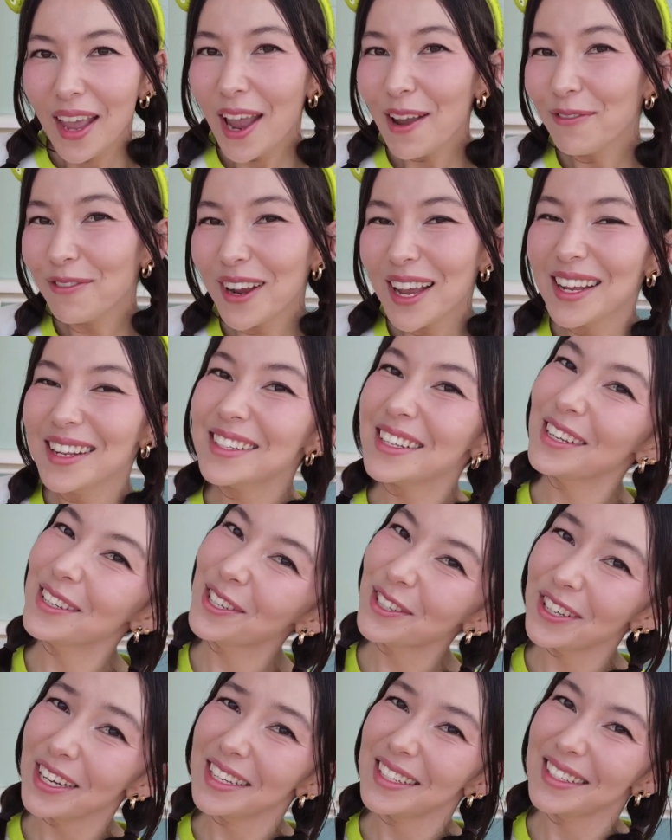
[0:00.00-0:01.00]
Hey friends,
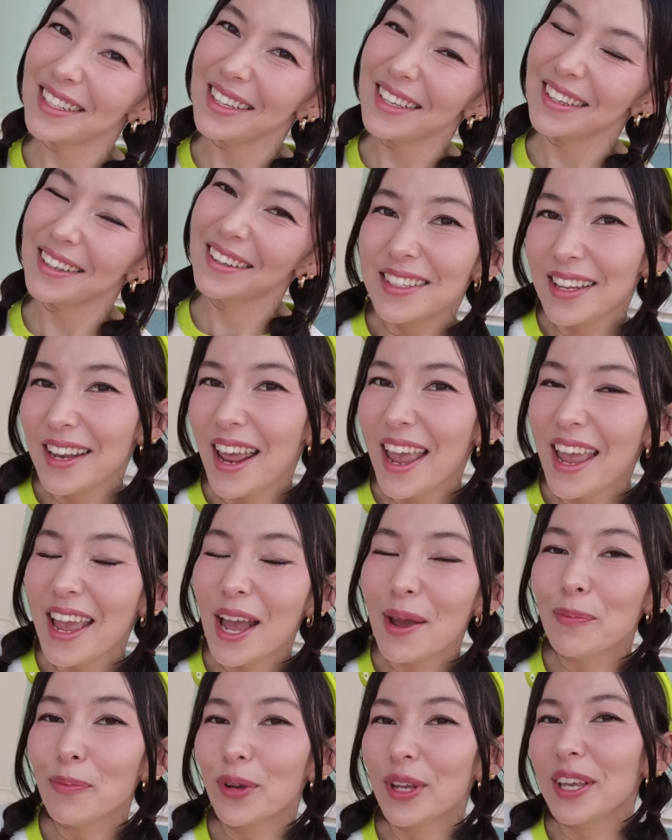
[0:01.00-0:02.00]
it's Tracy. Today
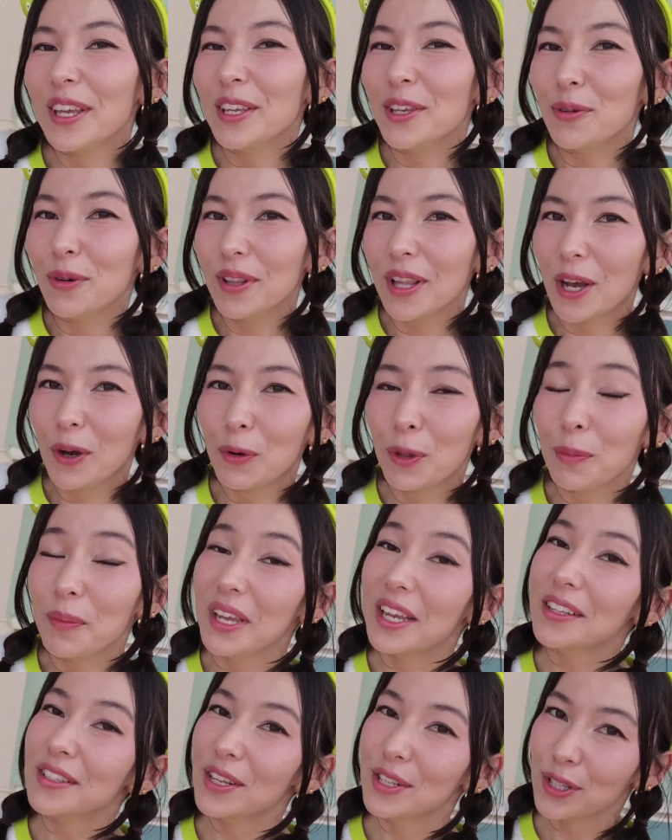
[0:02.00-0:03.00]
I'm bringing you along with
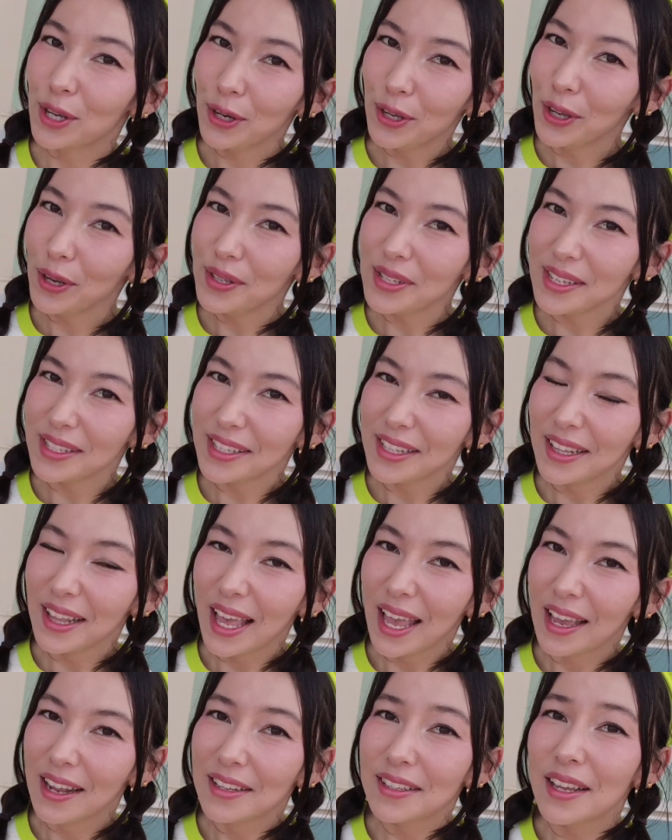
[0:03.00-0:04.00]
me to Tokyo
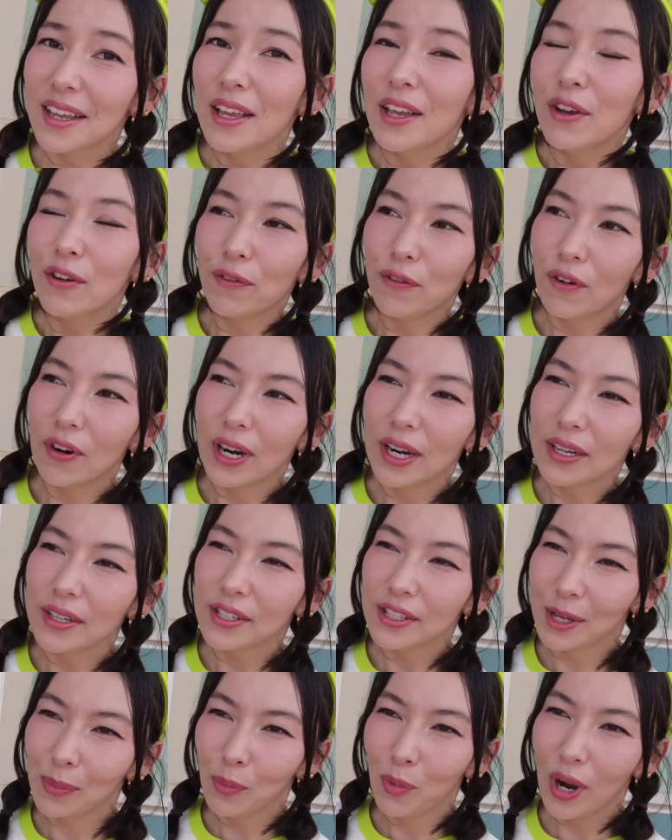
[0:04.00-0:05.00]
Disneyland for
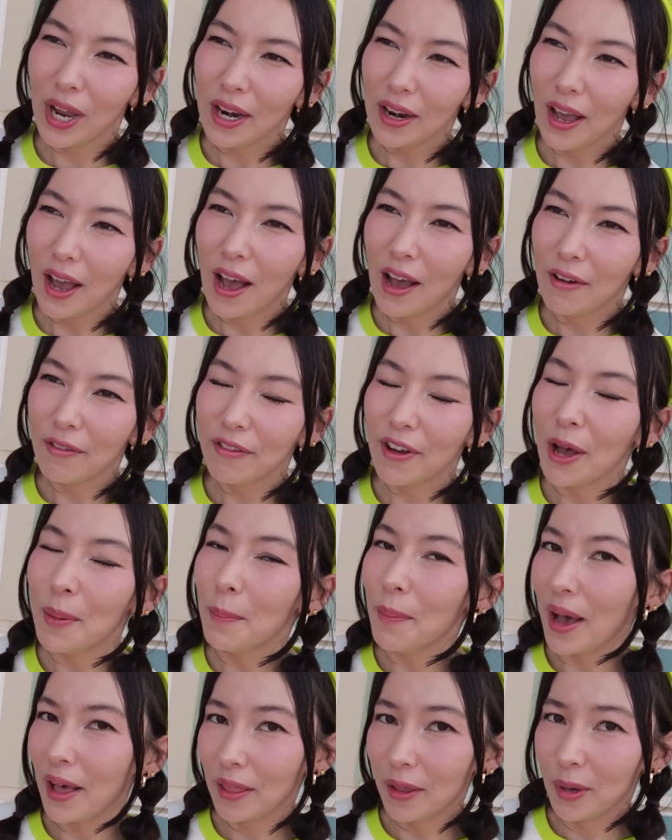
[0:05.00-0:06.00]
somewhat of a
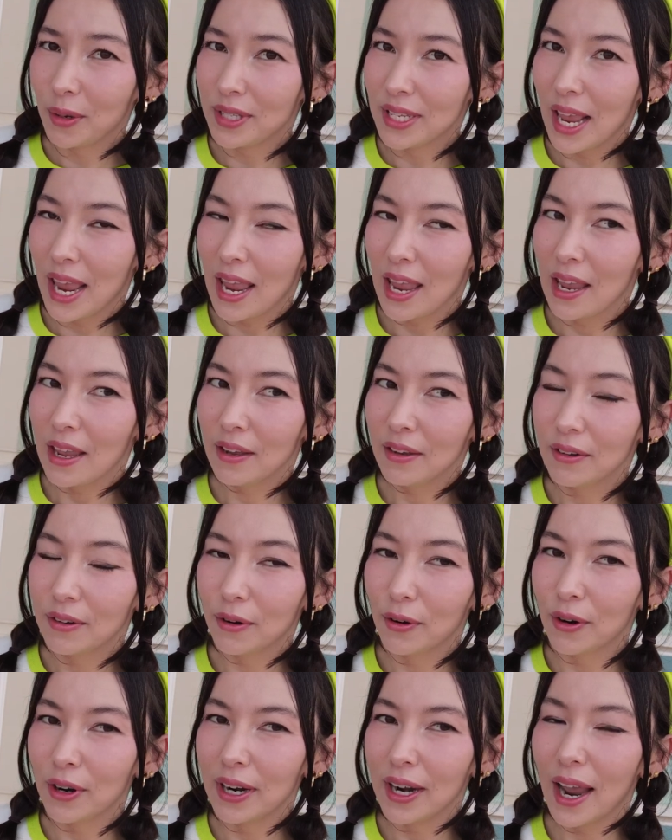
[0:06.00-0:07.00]
mellow day,
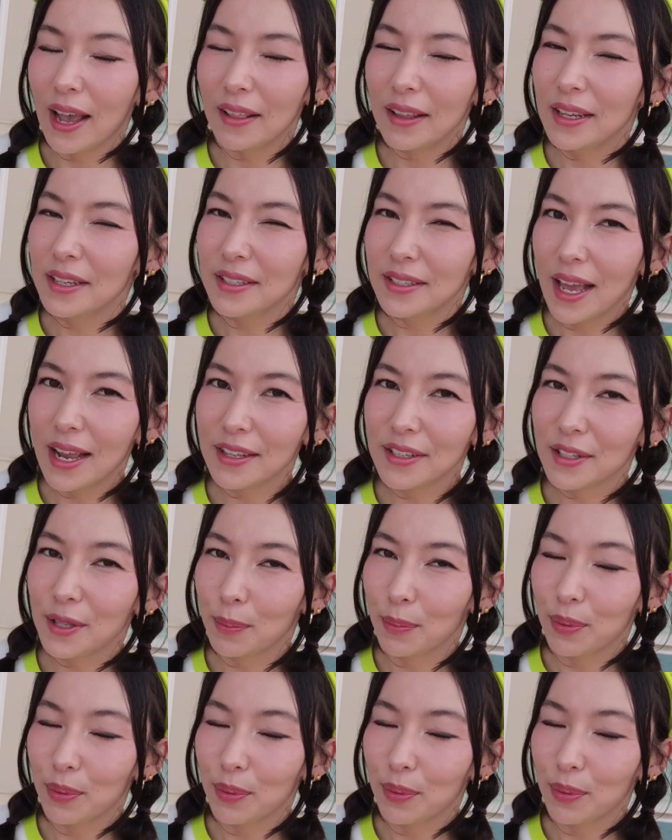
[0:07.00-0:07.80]
or at least that's the